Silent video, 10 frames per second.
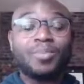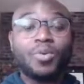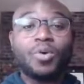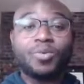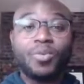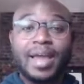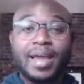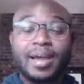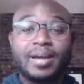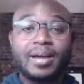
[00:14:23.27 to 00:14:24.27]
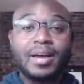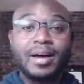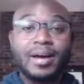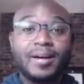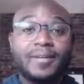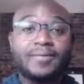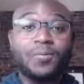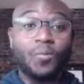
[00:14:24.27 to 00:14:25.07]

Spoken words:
more aware of,